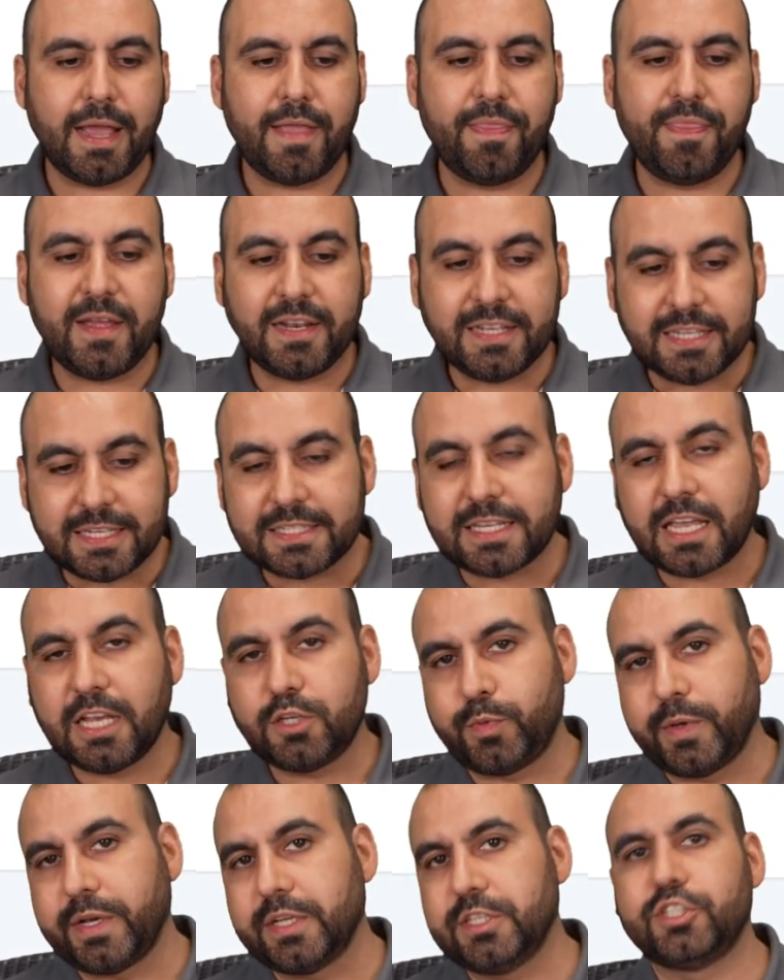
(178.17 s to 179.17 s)
And then in this
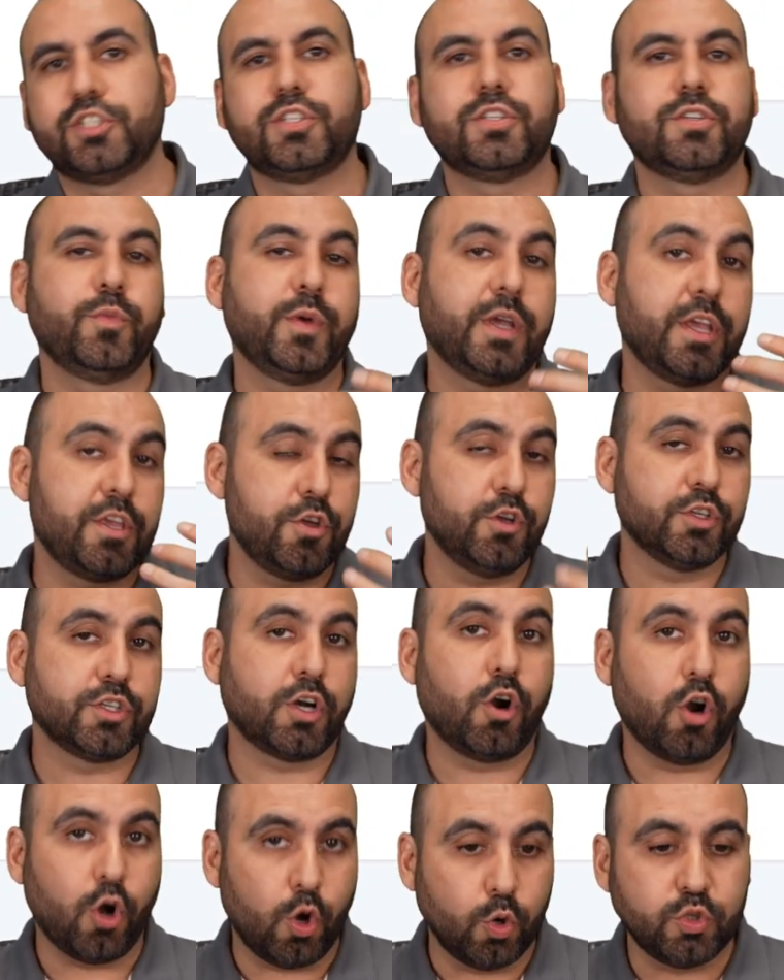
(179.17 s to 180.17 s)
case, we can, we can use
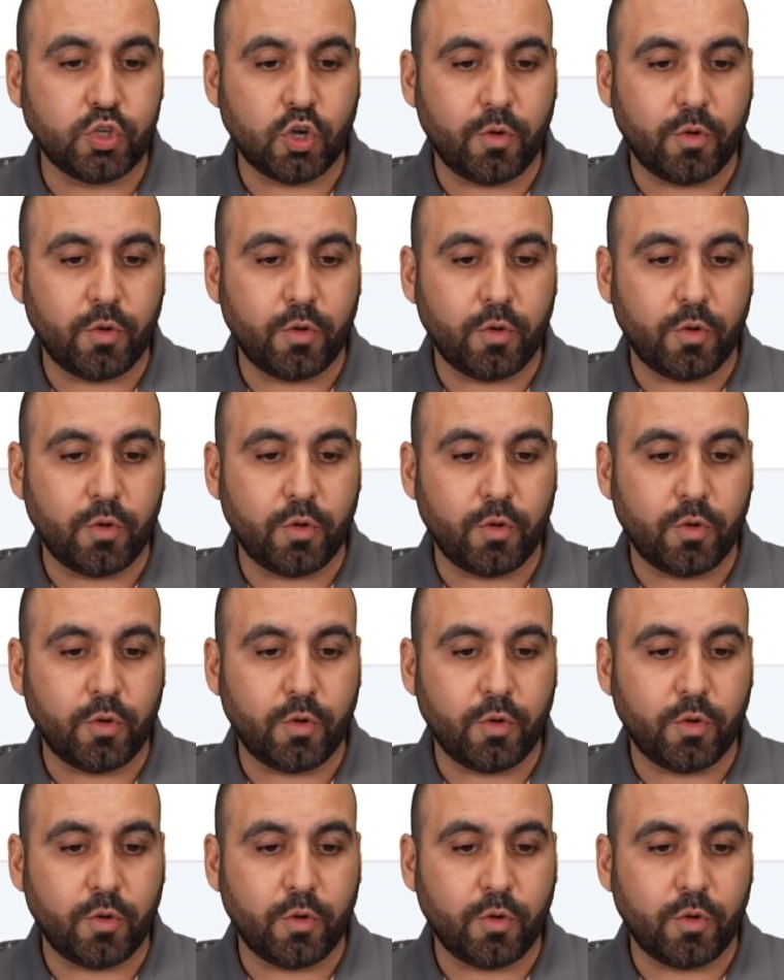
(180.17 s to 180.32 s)
our own